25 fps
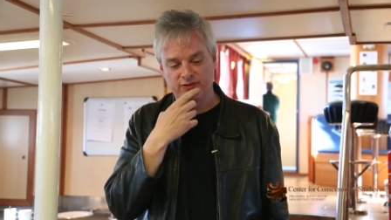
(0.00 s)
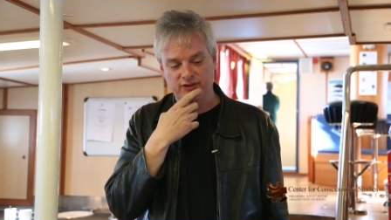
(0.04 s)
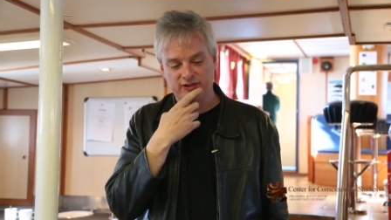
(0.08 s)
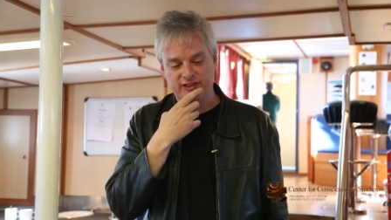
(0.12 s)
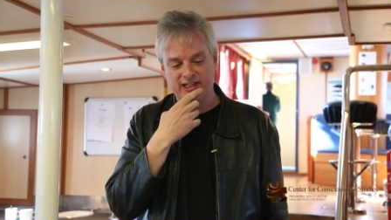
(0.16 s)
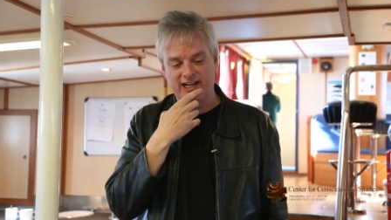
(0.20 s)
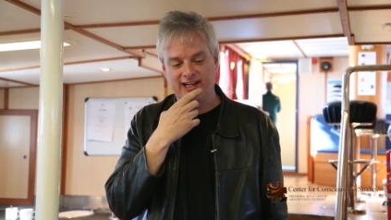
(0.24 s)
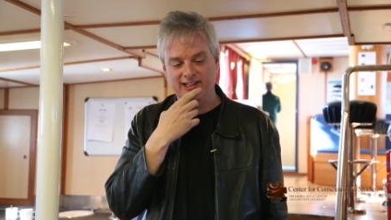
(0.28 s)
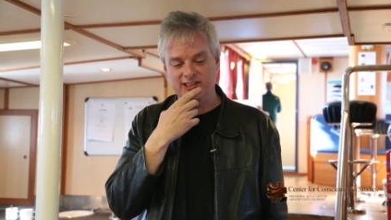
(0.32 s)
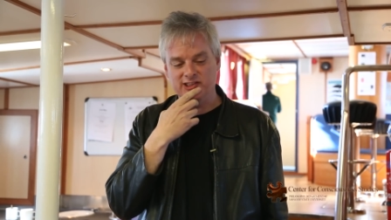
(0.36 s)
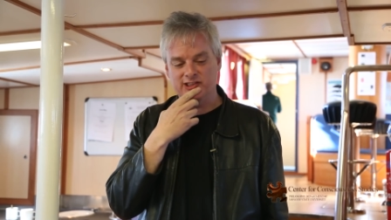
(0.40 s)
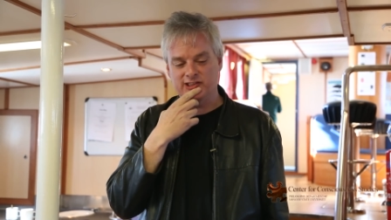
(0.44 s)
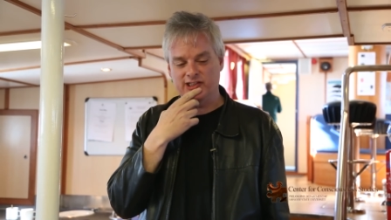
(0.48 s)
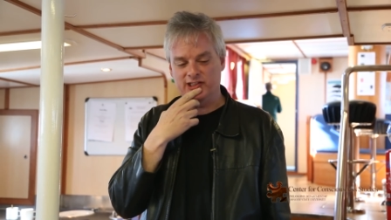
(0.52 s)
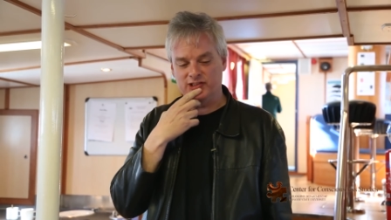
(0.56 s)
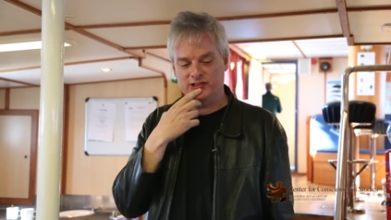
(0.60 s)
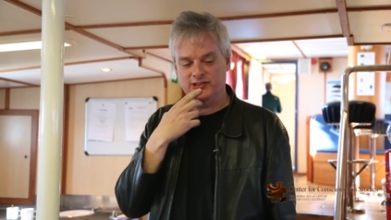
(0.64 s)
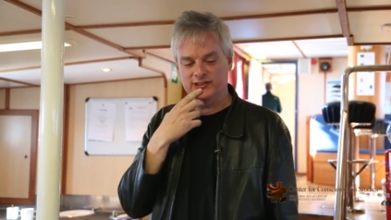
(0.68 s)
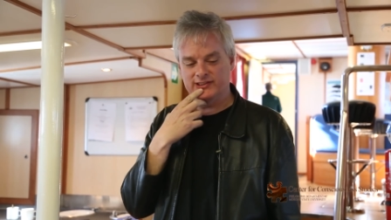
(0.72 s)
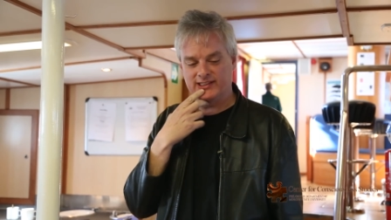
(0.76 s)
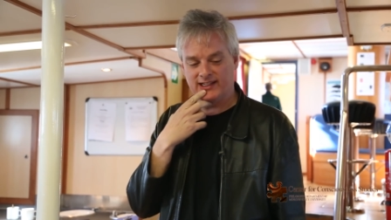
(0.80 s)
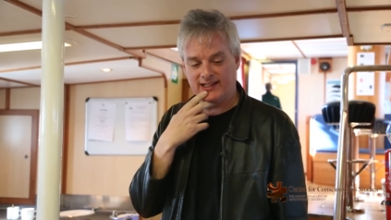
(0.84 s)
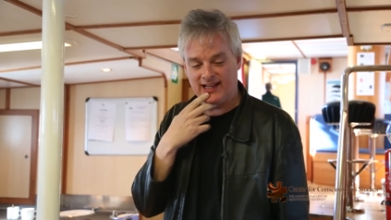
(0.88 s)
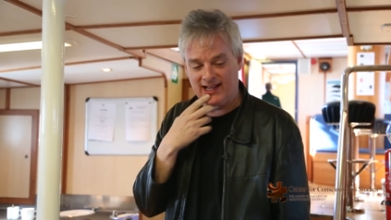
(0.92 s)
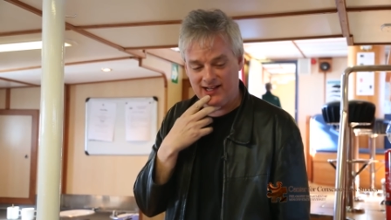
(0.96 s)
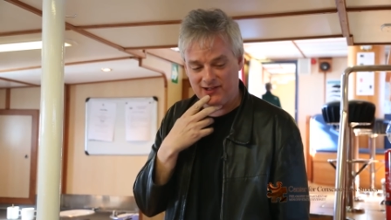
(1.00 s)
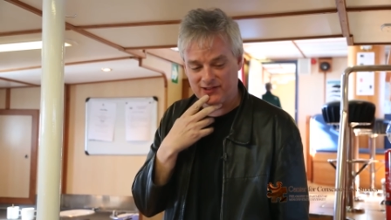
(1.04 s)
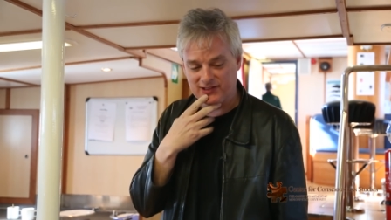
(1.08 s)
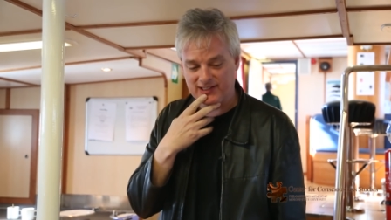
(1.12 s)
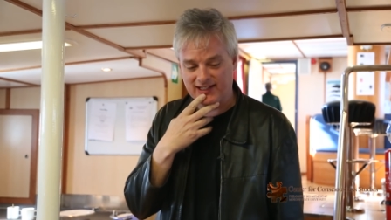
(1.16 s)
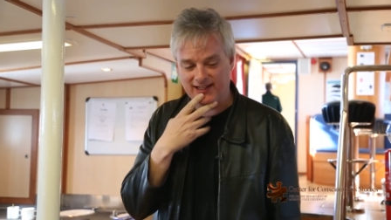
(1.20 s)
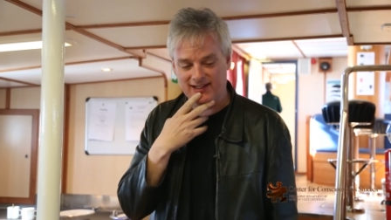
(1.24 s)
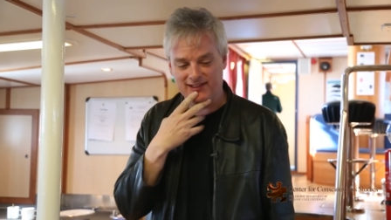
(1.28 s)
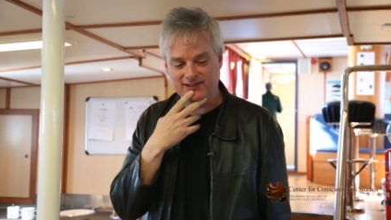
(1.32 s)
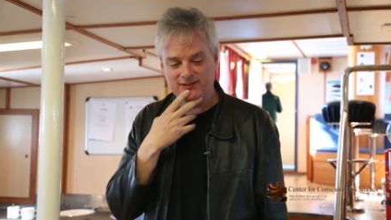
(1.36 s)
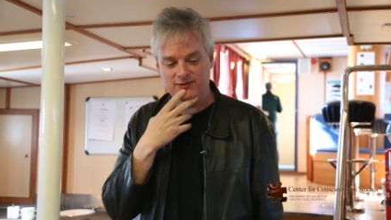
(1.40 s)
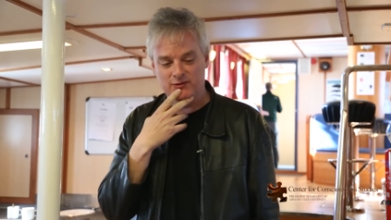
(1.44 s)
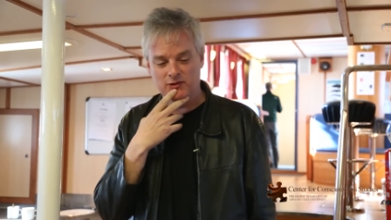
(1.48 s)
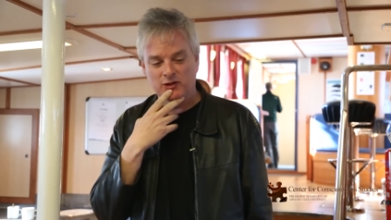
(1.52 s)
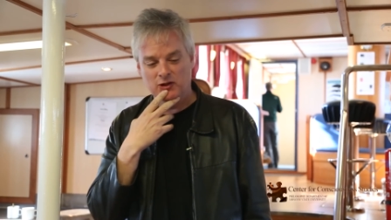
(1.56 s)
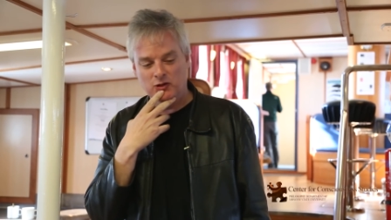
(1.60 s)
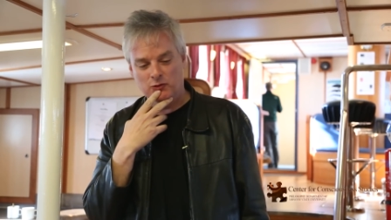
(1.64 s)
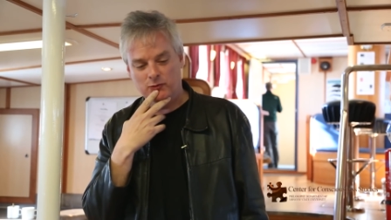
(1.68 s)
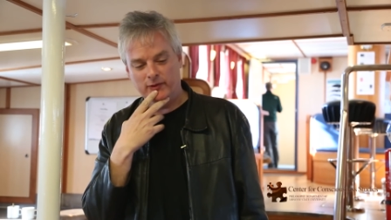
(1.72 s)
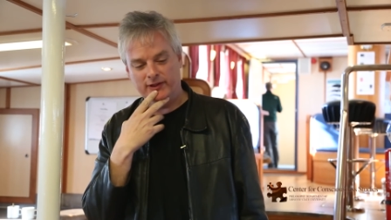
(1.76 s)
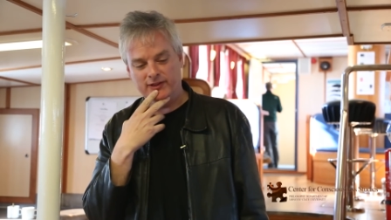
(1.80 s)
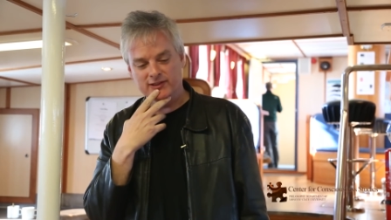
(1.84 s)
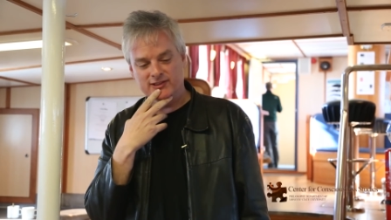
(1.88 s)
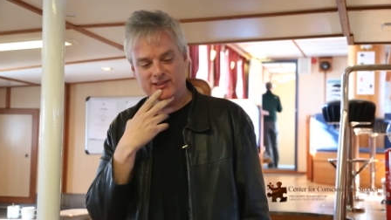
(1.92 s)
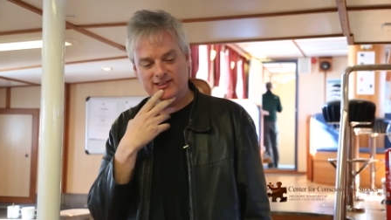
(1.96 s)
Dan's session, exactly how Dan
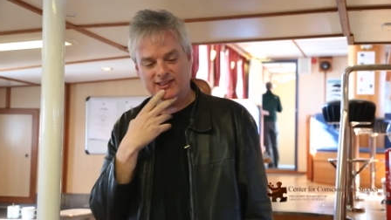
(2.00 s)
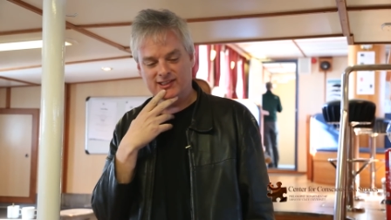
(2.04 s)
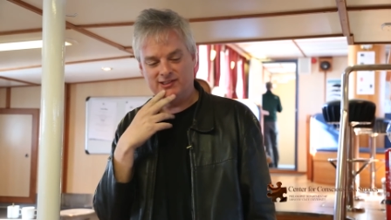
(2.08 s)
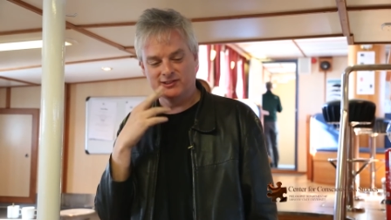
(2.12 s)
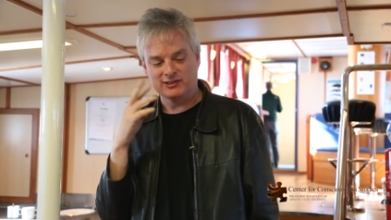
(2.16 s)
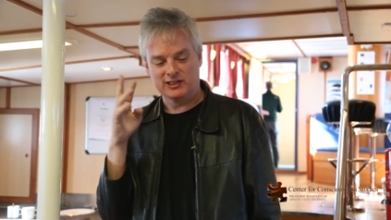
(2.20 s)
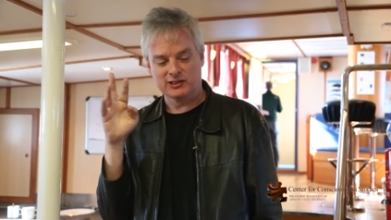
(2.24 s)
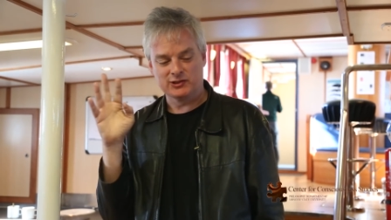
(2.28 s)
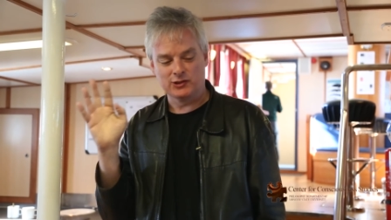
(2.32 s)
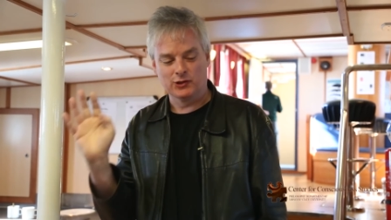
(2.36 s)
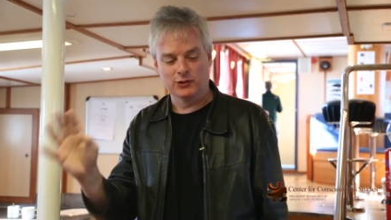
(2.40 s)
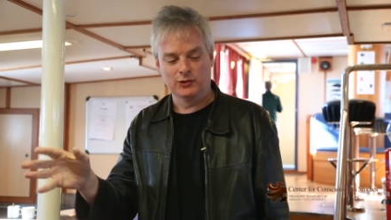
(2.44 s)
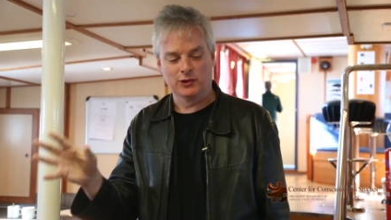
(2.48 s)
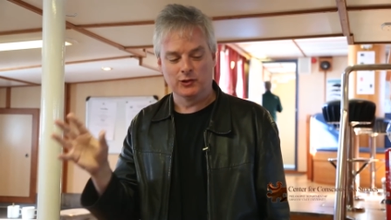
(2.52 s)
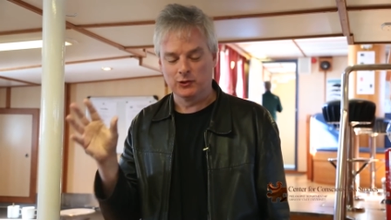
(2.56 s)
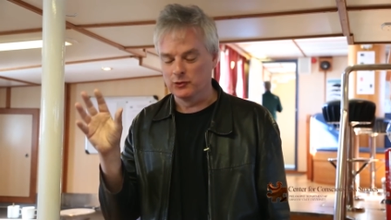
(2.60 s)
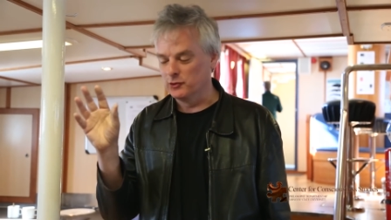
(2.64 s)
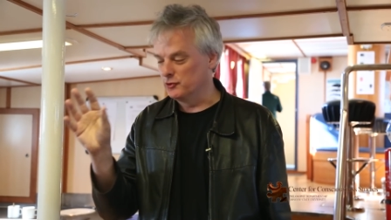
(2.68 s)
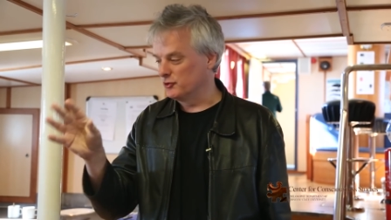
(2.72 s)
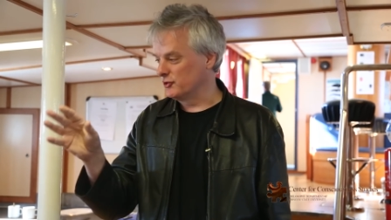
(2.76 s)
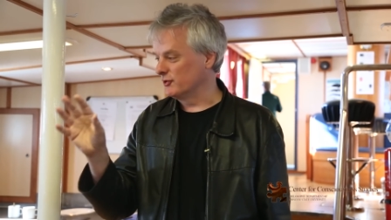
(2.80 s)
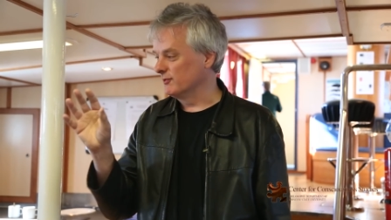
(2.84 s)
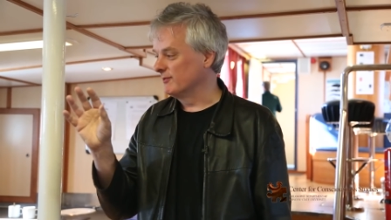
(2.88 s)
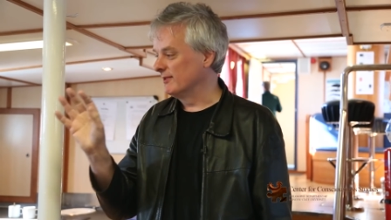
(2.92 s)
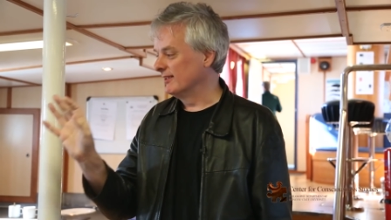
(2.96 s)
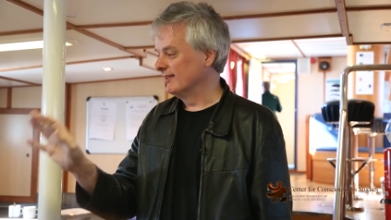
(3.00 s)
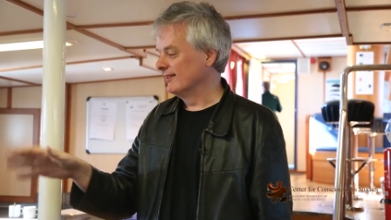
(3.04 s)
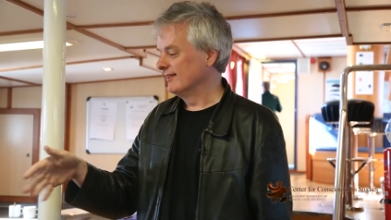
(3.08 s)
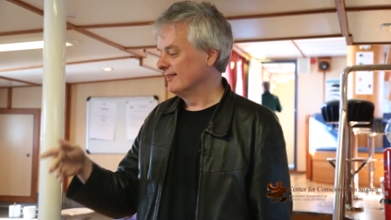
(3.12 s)
reconciles his own version